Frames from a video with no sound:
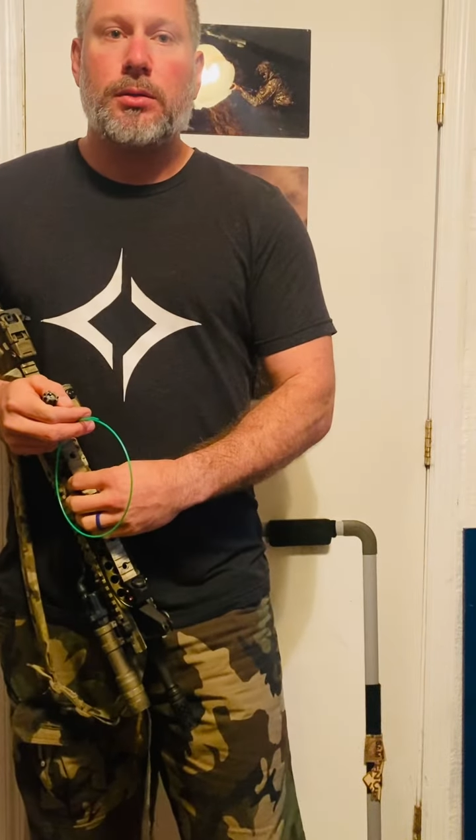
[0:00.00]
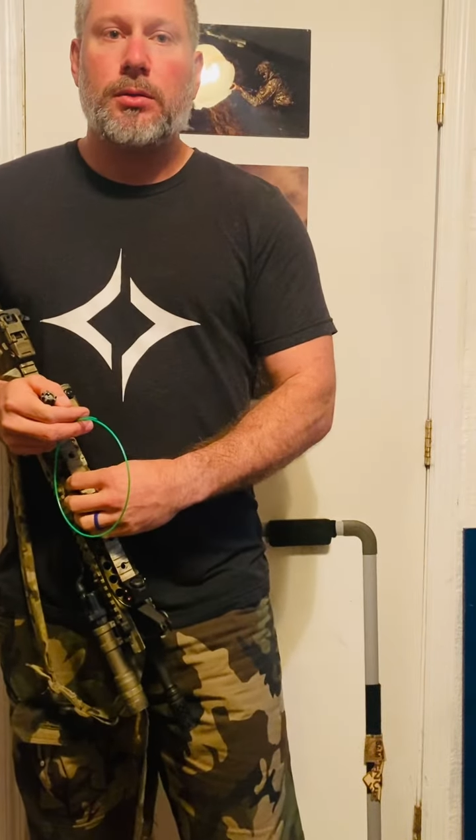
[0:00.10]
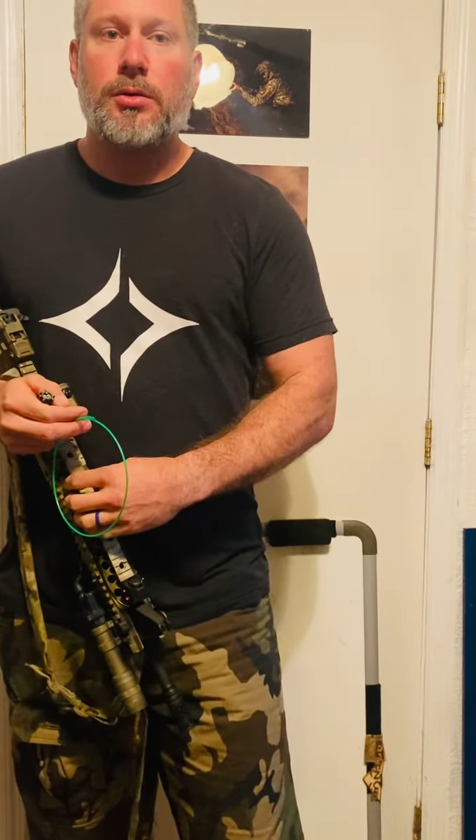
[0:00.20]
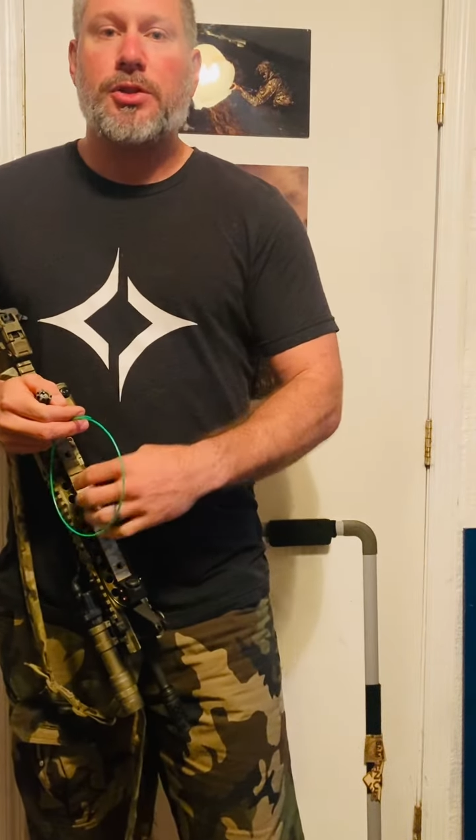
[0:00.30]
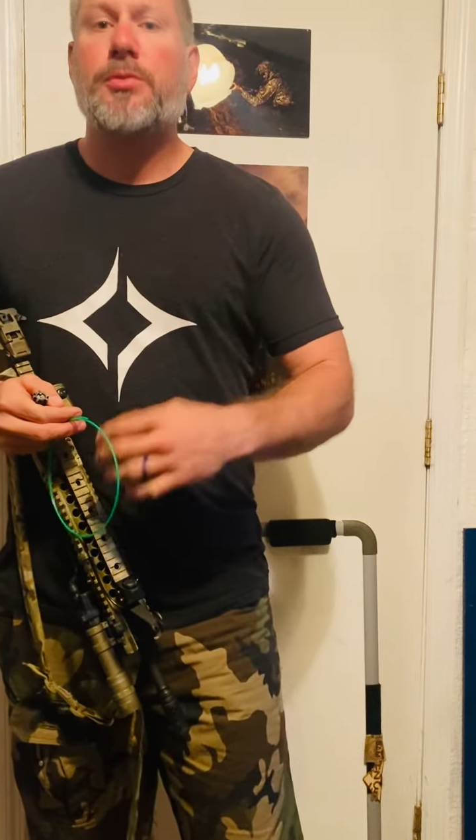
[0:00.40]

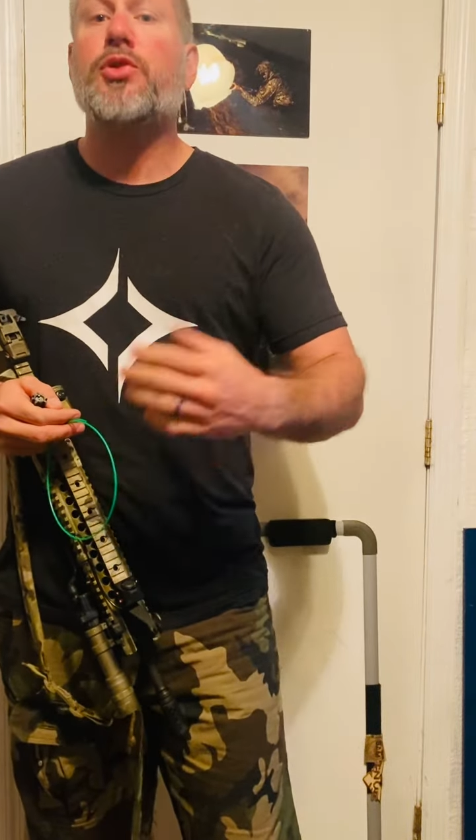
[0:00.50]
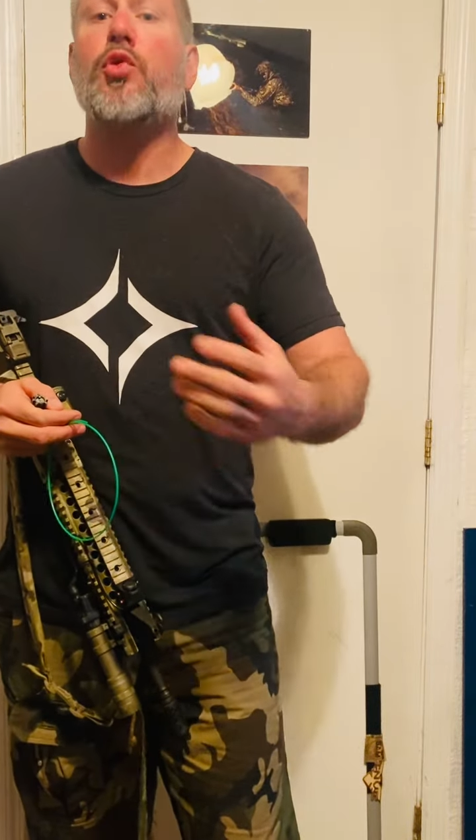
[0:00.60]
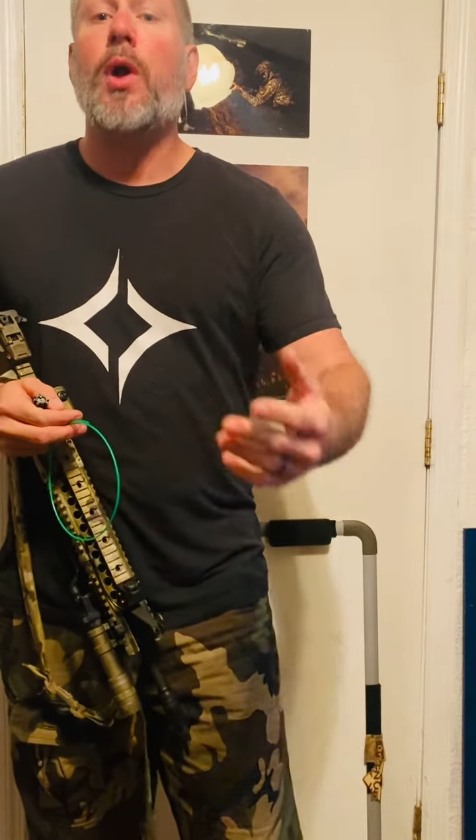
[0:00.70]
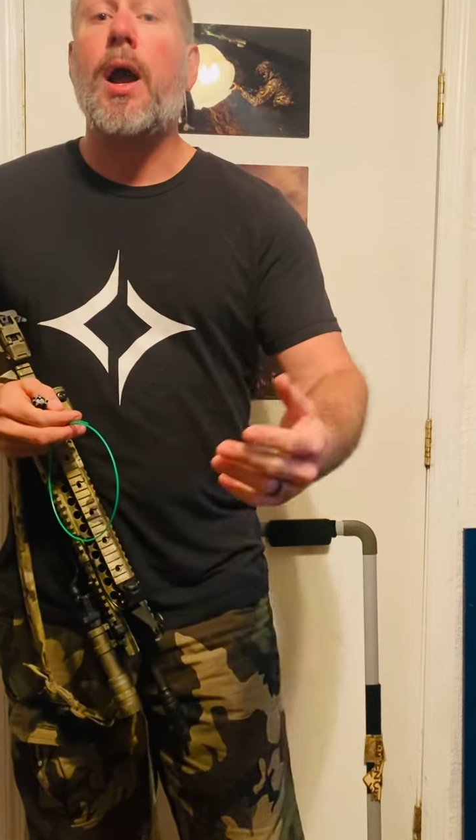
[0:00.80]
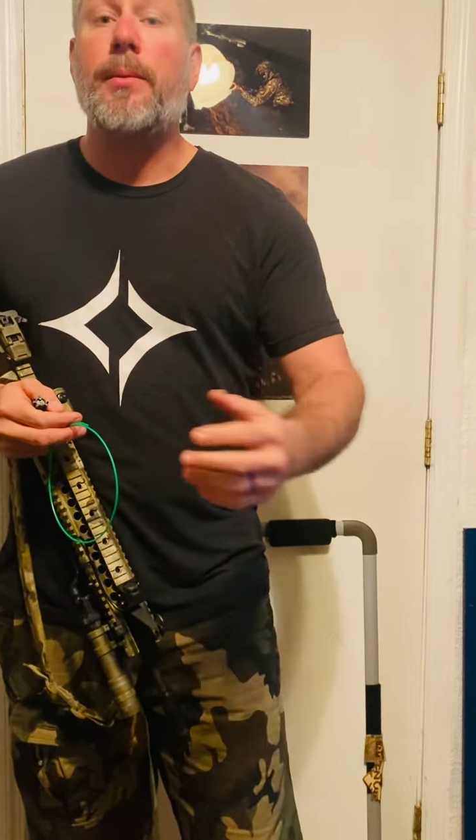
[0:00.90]

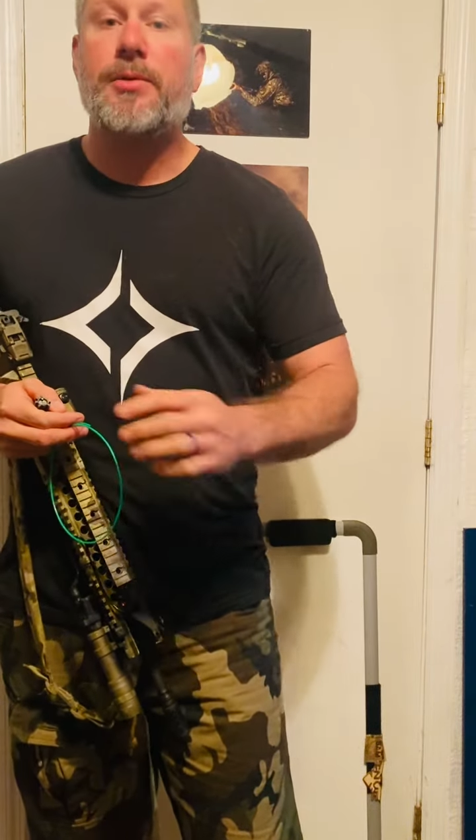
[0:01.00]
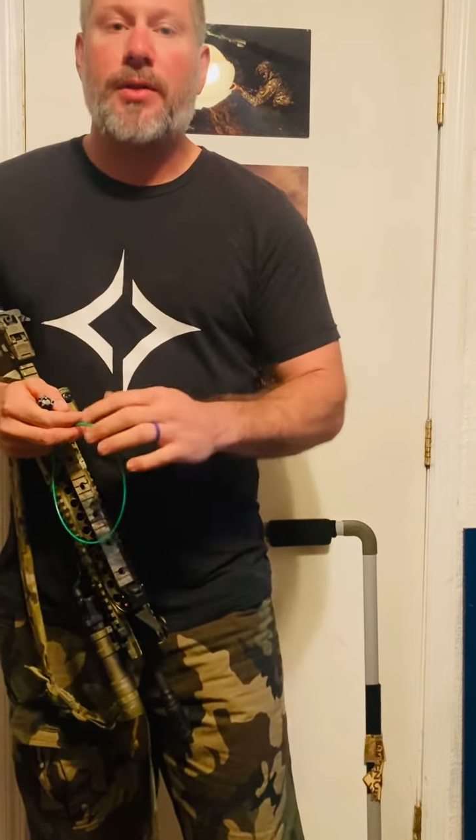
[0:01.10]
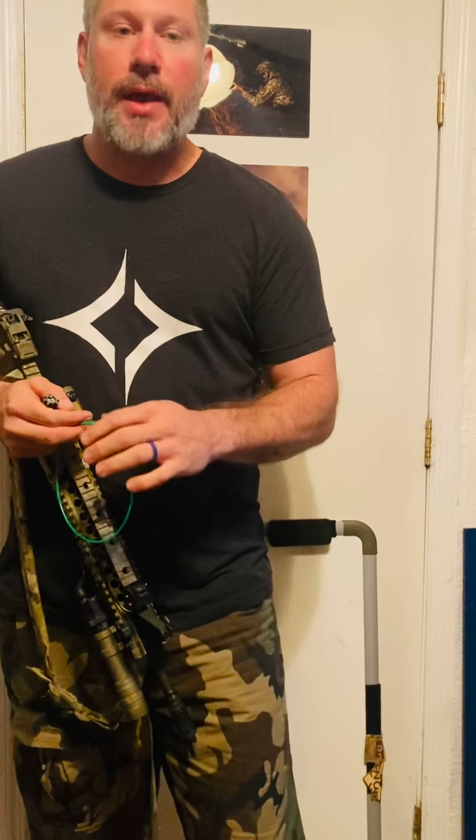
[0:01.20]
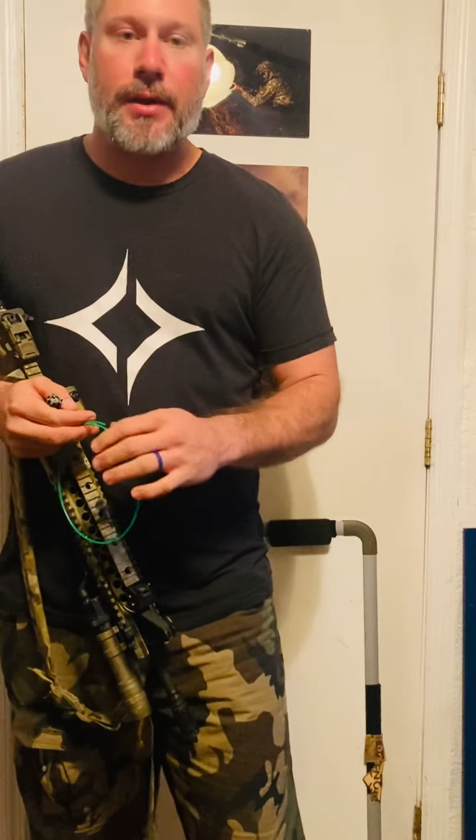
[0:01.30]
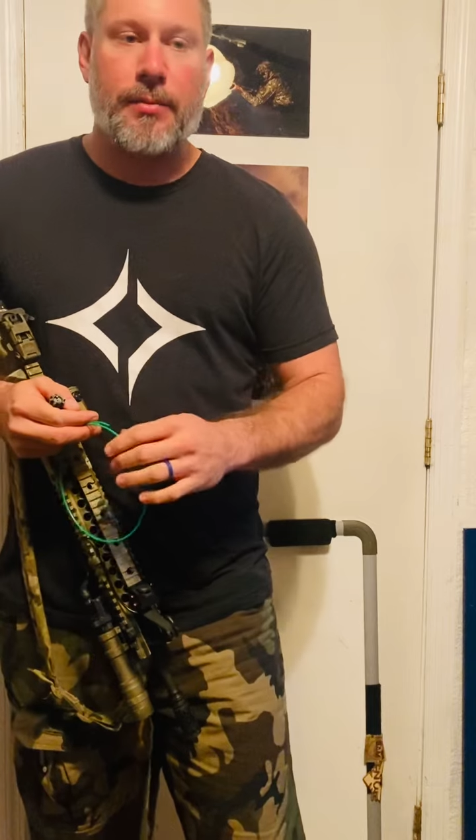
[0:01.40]
subscribe to
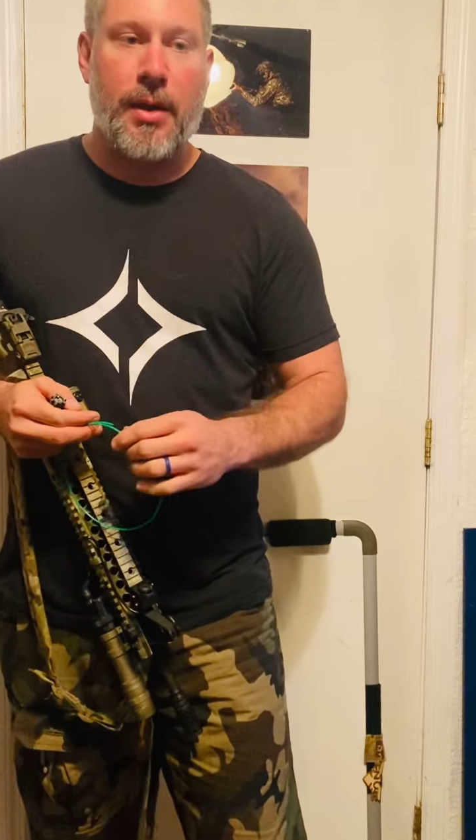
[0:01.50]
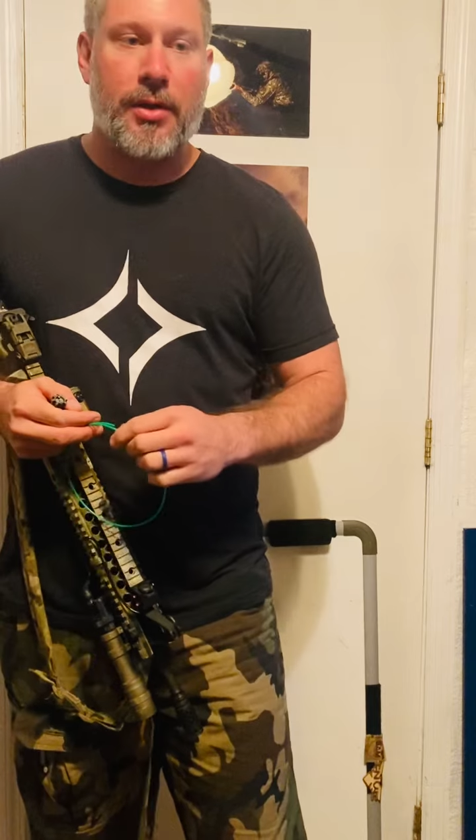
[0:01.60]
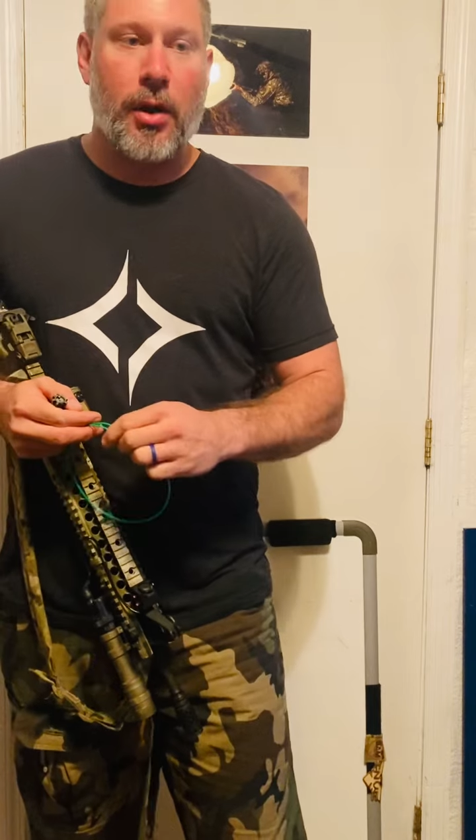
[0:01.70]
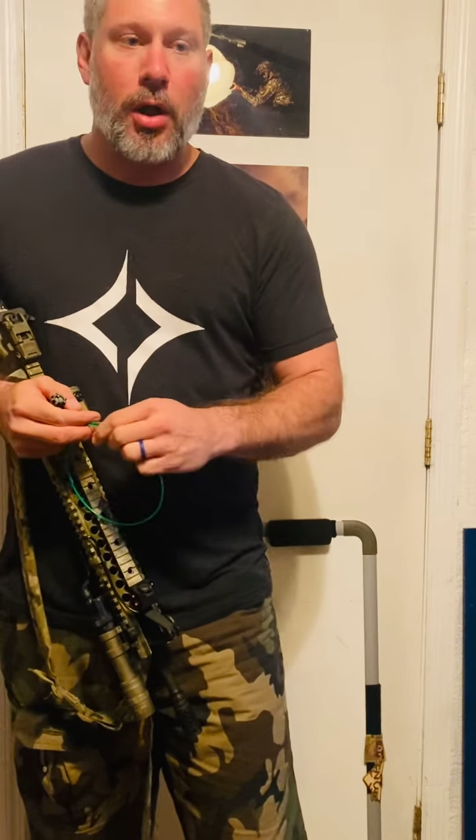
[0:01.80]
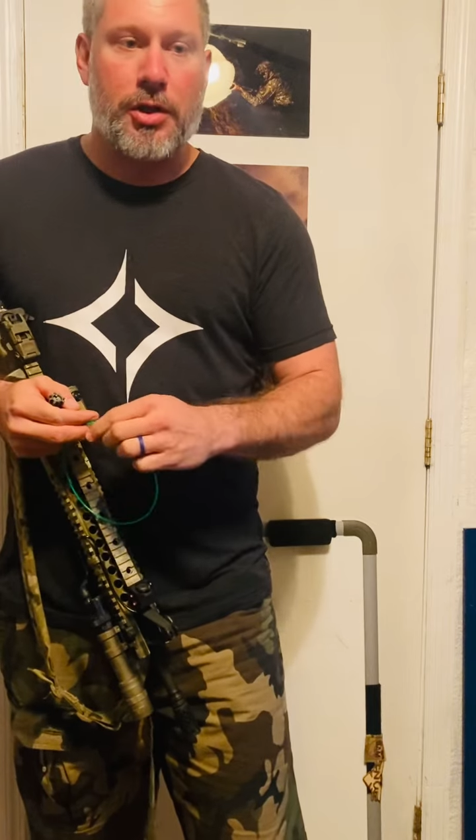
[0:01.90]
that
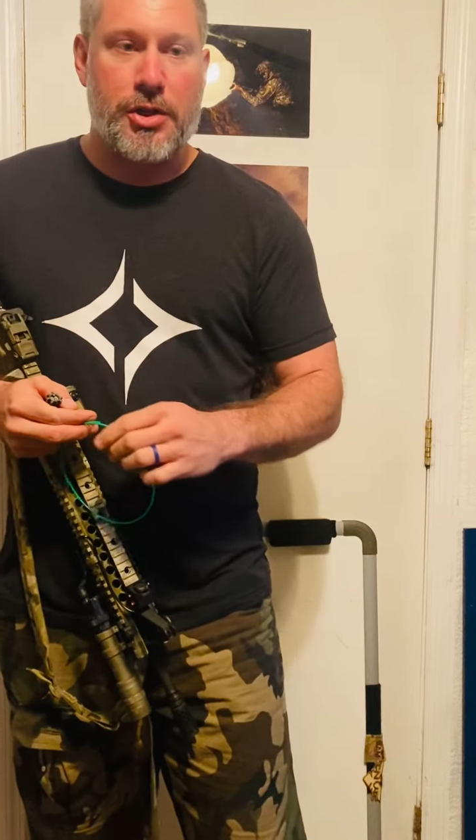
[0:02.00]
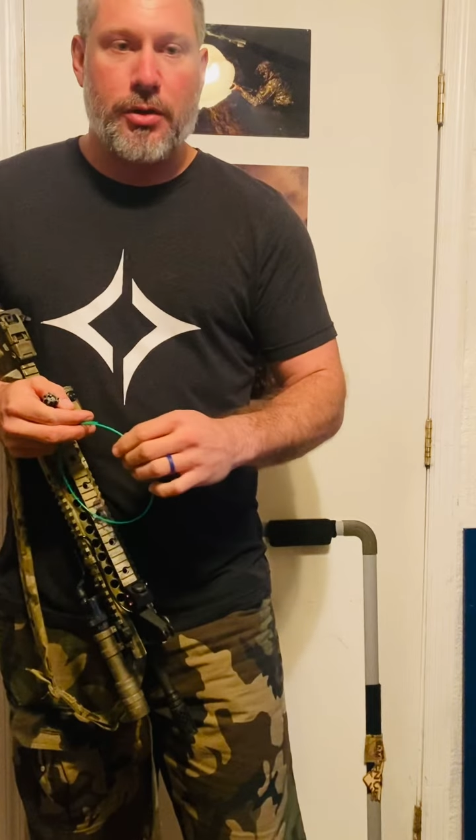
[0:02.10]
methodology,